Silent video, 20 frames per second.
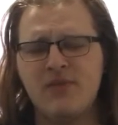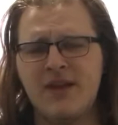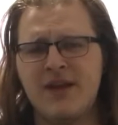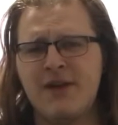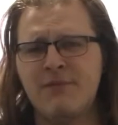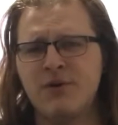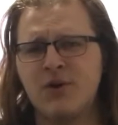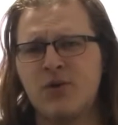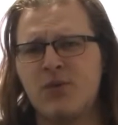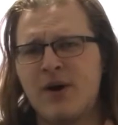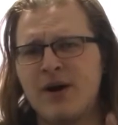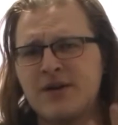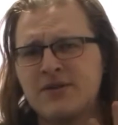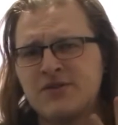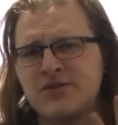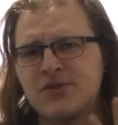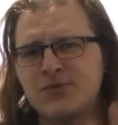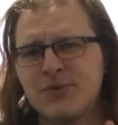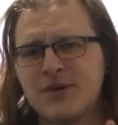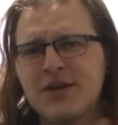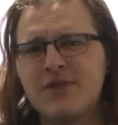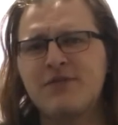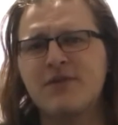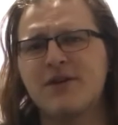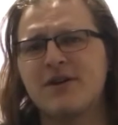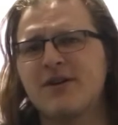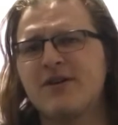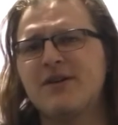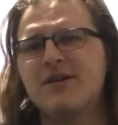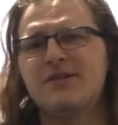It requires 3
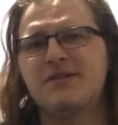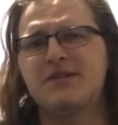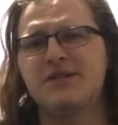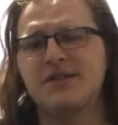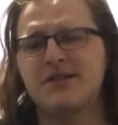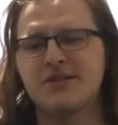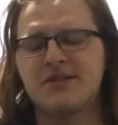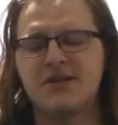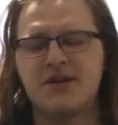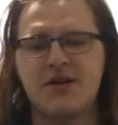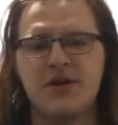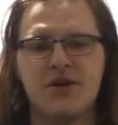different currencies.